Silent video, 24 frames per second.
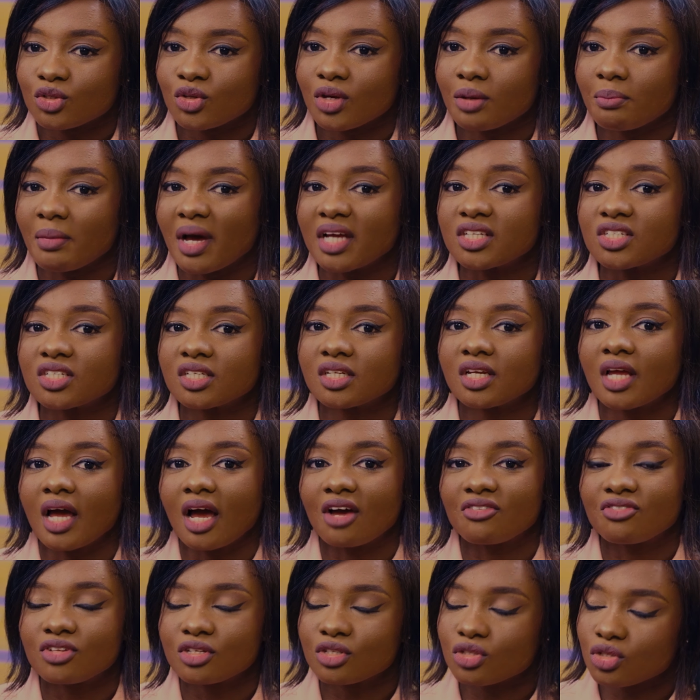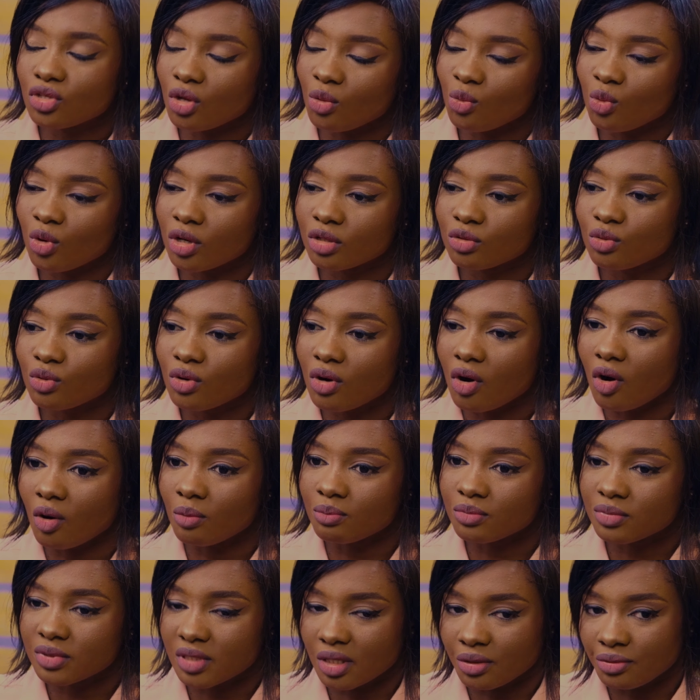So imagine having someone who
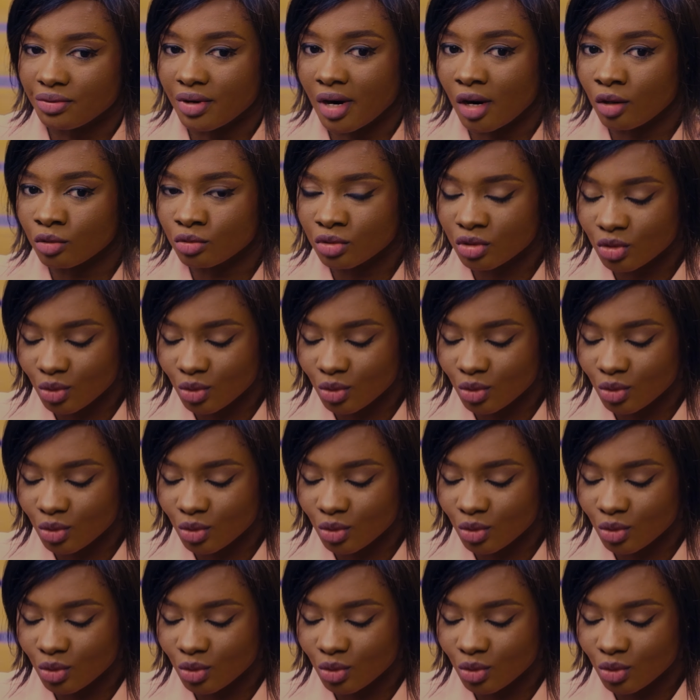comes around